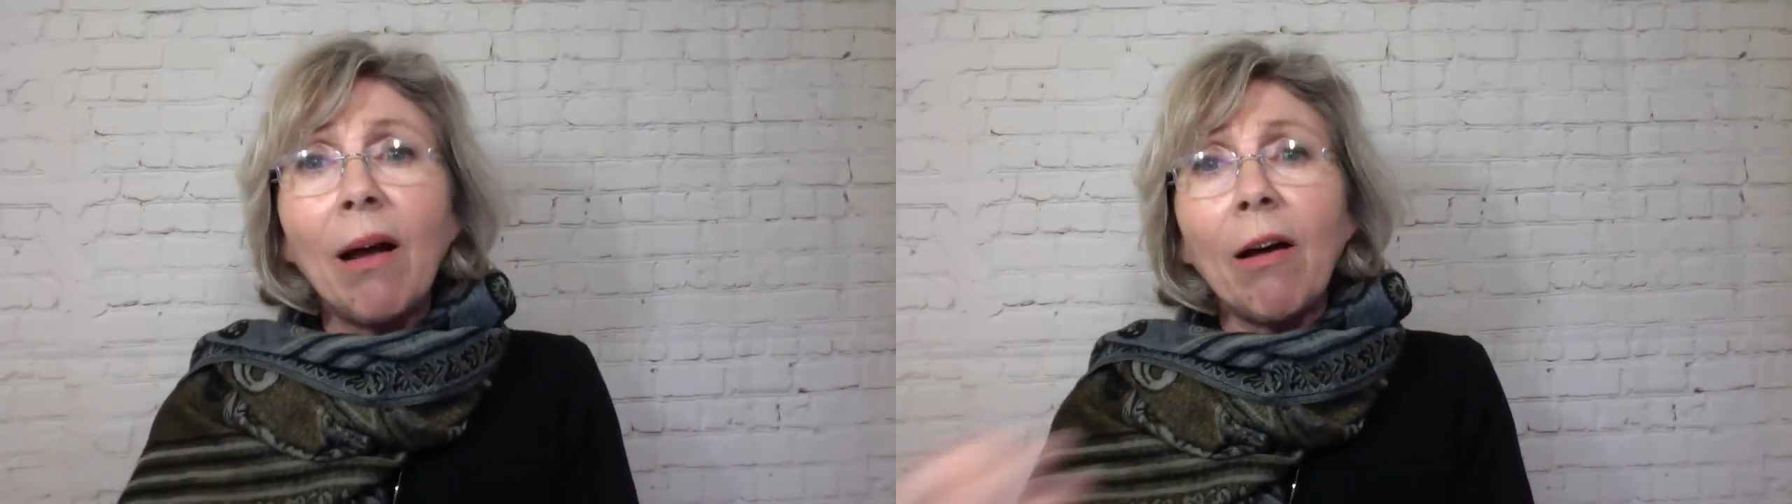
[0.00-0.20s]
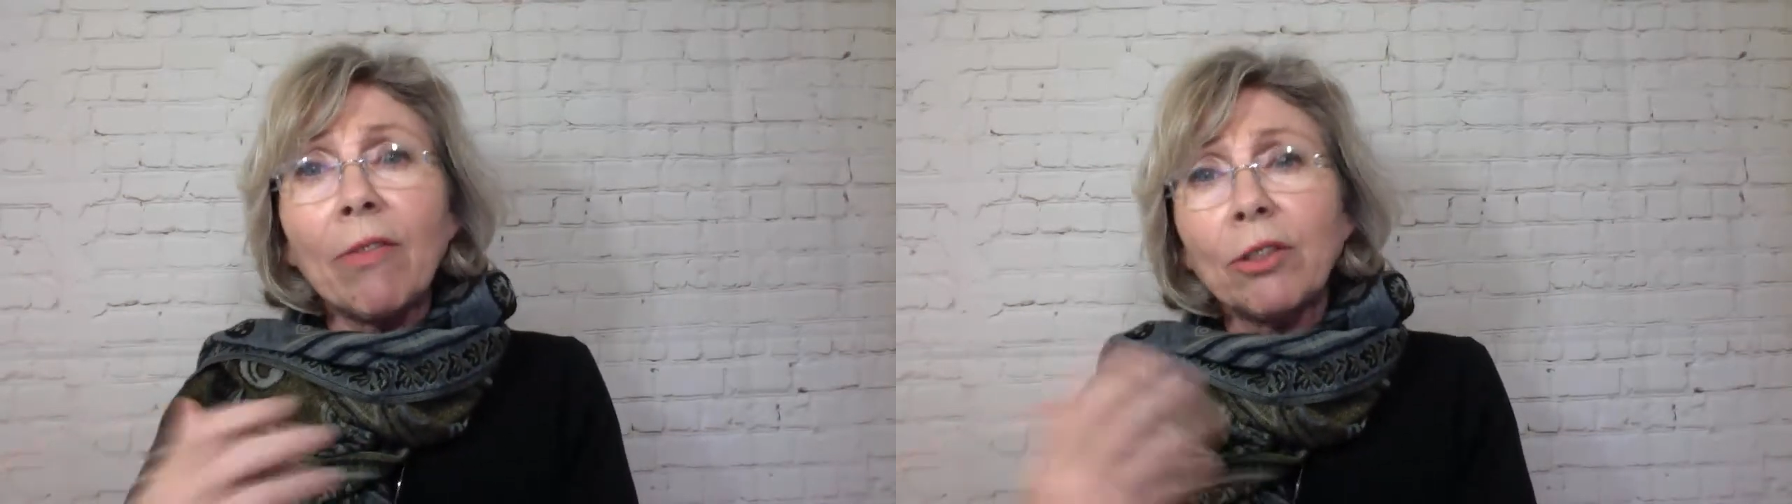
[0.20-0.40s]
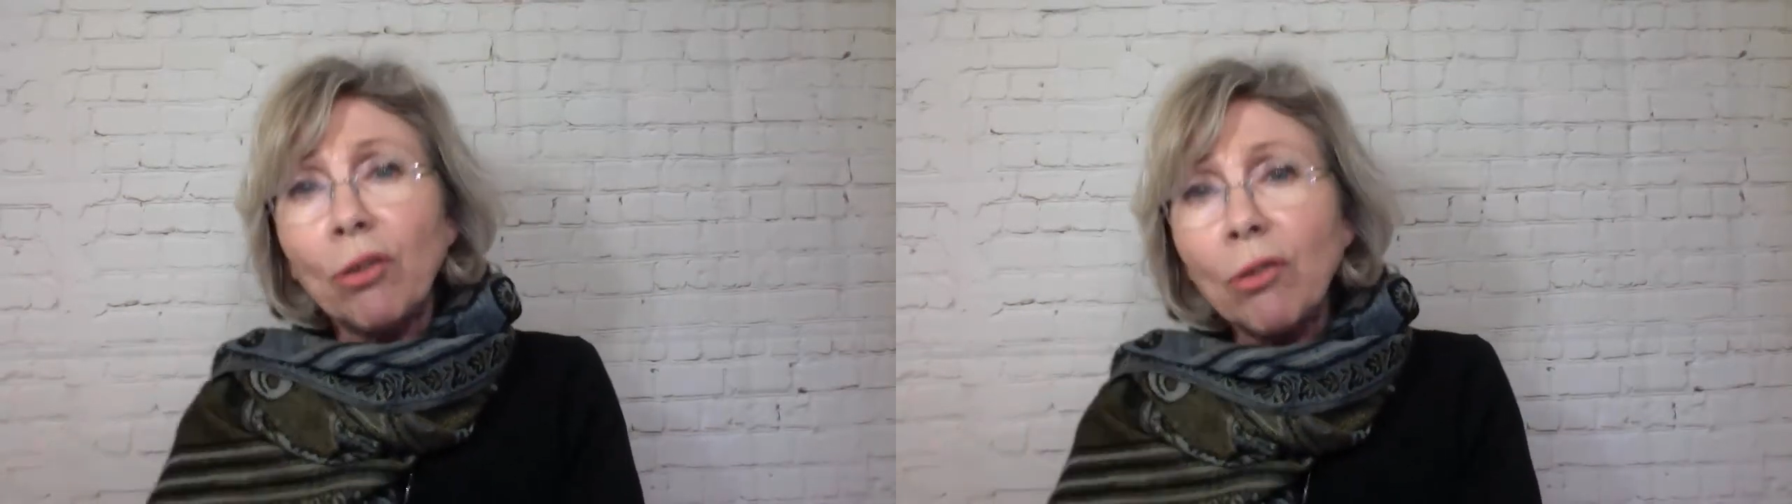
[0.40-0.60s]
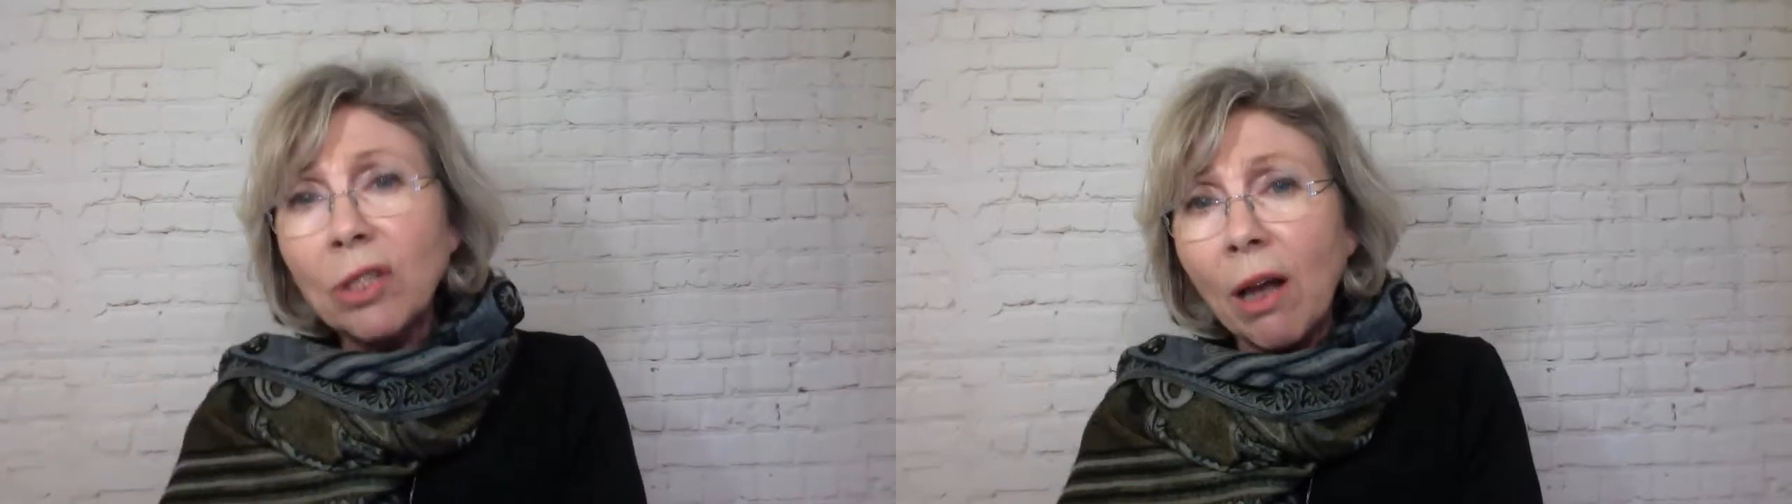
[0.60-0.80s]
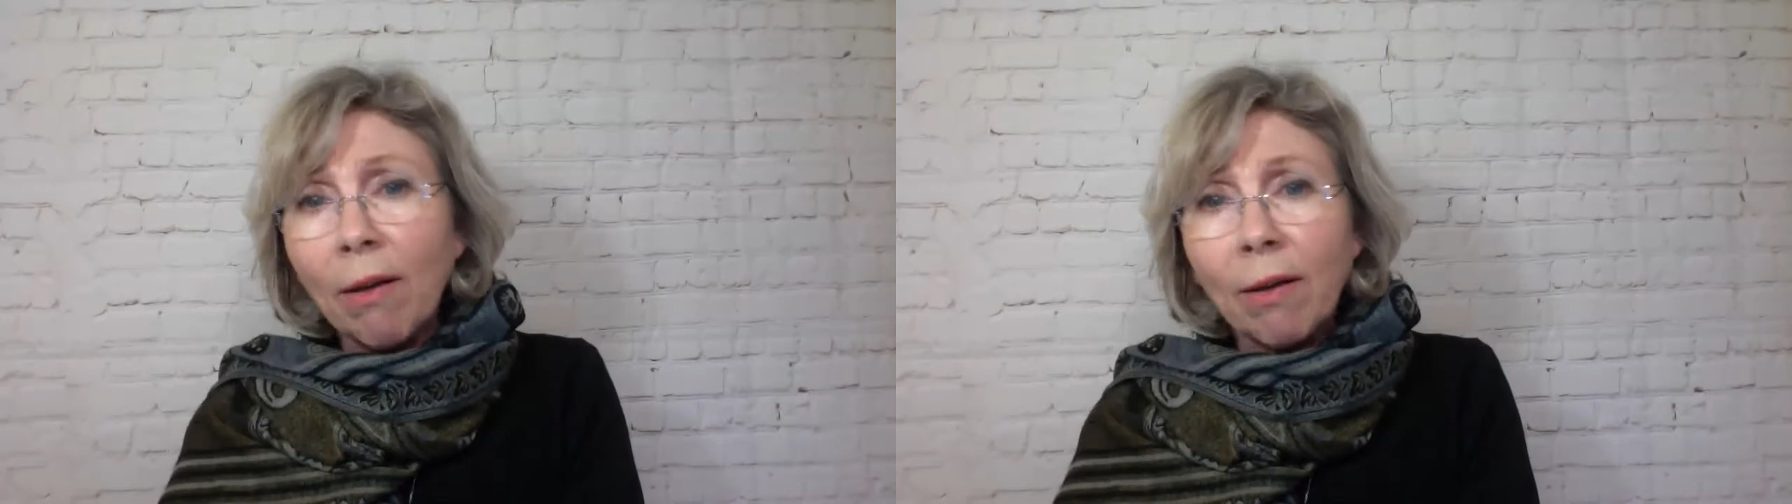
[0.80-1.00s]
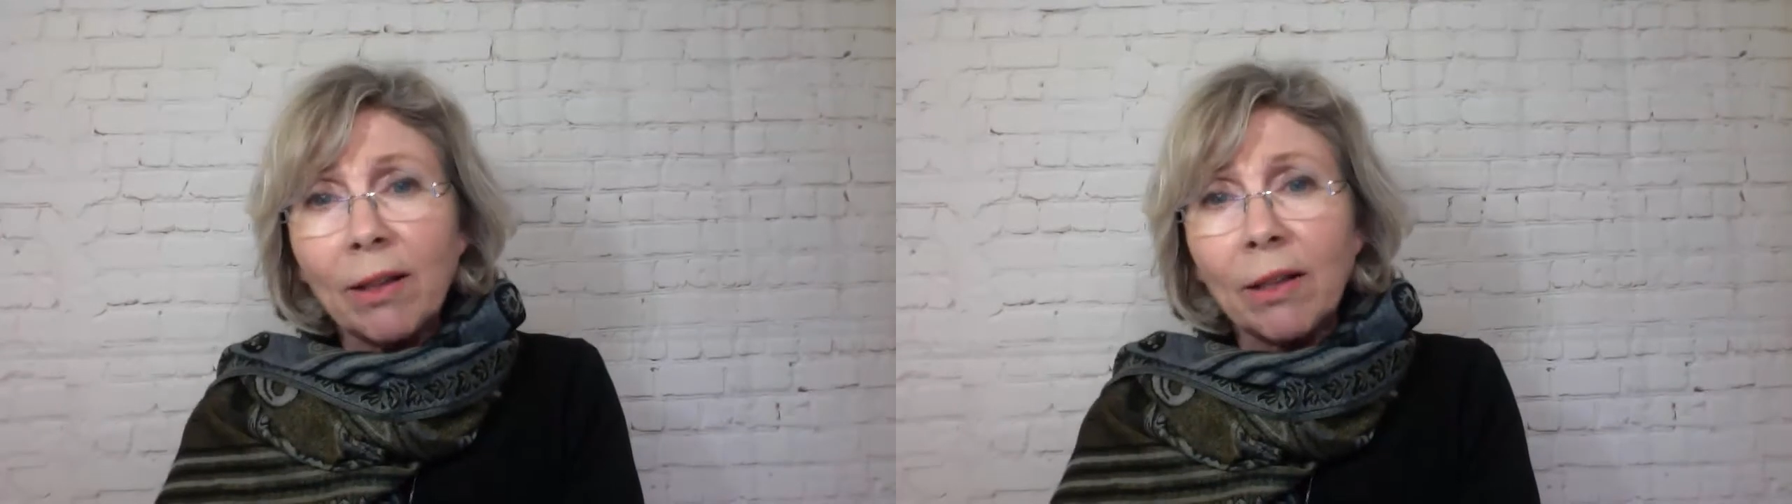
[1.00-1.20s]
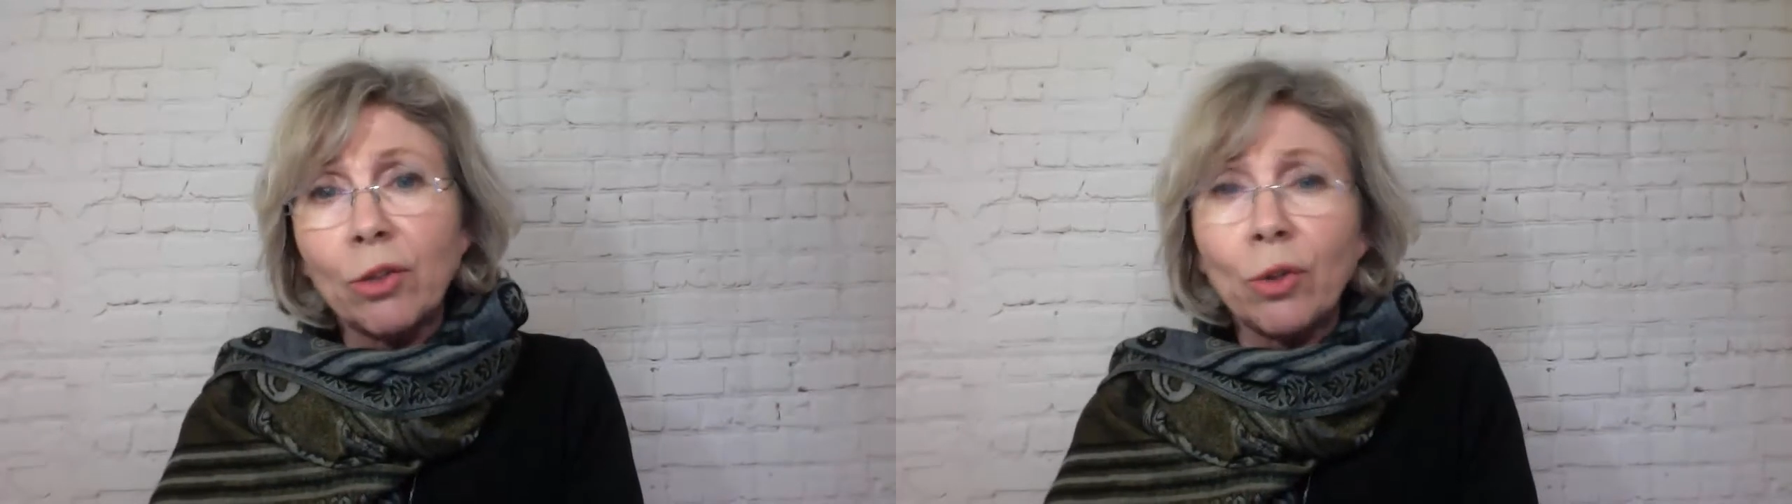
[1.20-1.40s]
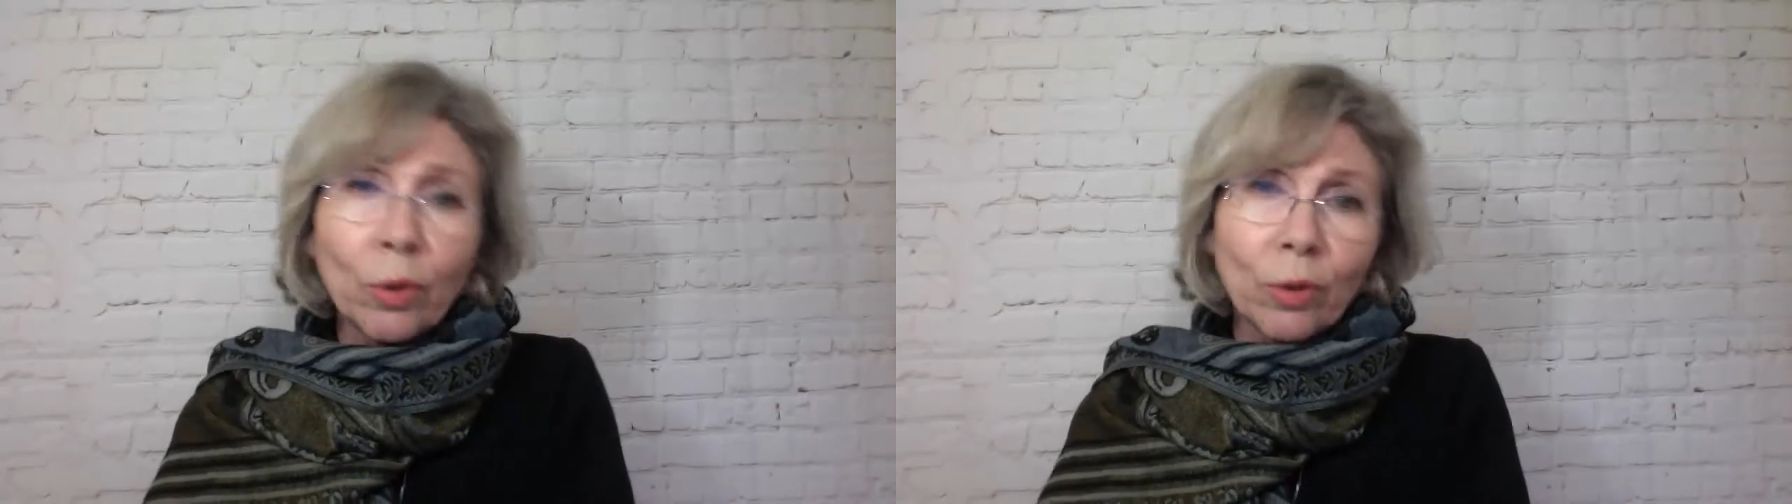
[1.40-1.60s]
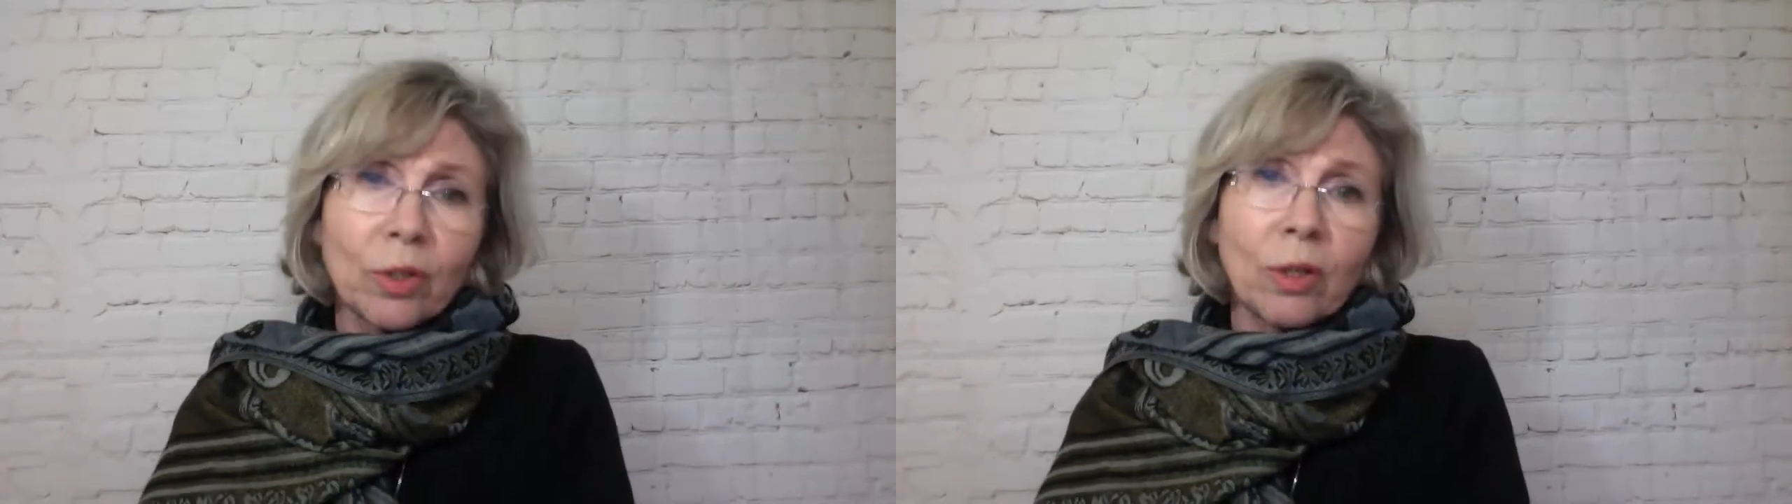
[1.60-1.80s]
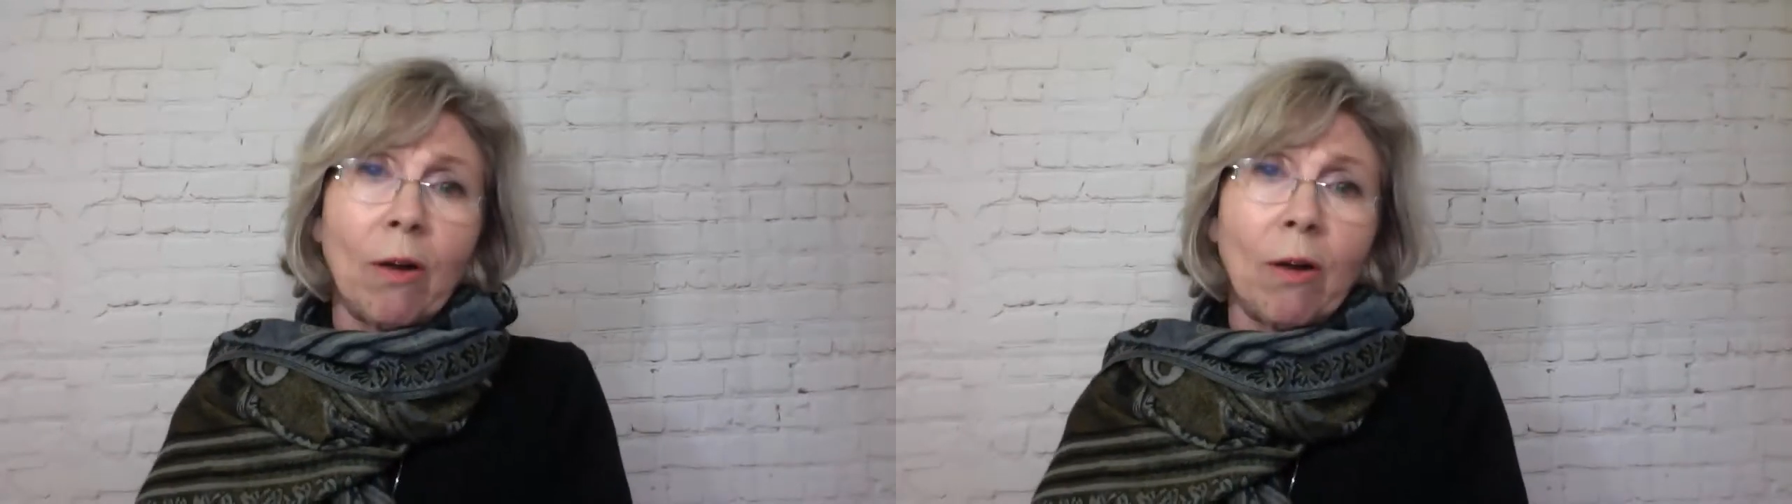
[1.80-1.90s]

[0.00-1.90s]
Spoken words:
of the truths